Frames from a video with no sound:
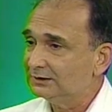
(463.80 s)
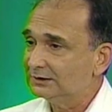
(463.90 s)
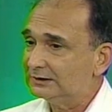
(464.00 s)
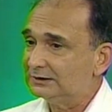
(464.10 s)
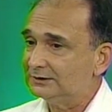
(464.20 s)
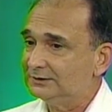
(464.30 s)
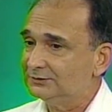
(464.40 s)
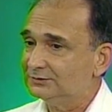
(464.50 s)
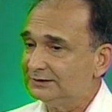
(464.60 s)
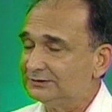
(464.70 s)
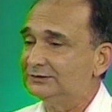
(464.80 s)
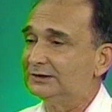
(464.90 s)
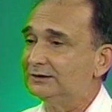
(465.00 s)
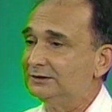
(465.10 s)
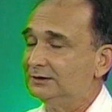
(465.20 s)
It's
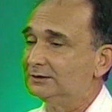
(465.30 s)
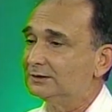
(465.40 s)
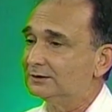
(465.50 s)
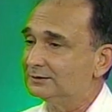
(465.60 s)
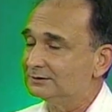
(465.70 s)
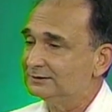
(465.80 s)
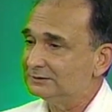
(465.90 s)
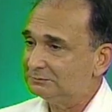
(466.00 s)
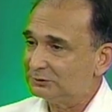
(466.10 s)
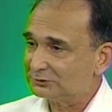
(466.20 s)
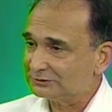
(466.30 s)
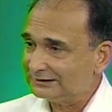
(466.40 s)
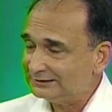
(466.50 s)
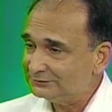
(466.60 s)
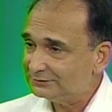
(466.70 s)
necessary in our modern
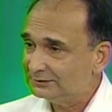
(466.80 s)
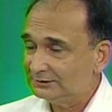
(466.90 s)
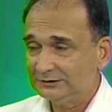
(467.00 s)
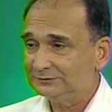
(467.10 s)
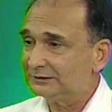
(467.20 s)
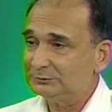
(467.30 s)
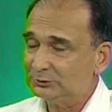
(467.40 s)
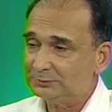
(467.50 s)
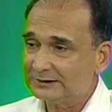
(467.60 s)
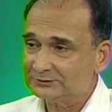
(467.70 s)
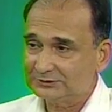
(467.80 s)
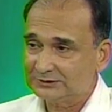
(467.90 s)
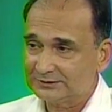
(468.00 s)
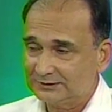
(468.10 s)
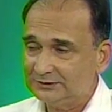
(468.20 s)
life. If not, we go back to the
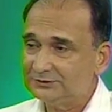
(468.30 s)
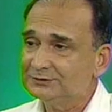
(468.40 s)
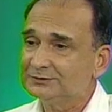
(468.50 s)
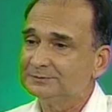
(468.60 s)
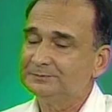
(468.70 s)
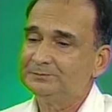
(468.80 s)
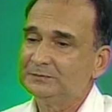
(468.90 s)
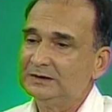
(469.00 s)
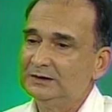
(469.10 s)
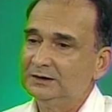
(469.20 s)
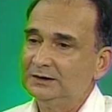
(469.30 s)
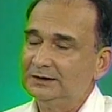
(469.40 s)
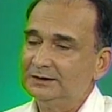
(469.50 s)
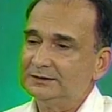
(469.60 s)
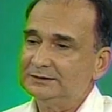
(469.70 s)
Dark Ages.
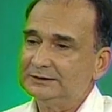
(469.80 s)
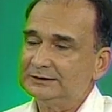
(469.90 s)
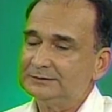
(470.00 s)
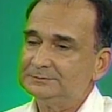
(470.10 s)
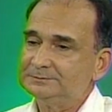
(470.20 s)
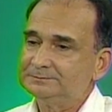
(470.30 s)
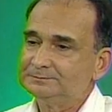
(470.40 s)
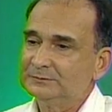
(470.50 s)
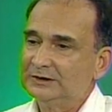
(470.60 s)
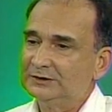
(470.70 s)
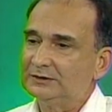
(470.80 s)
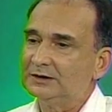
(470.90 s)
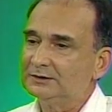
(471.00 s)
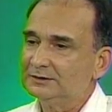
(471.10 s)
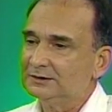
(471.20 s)
And there are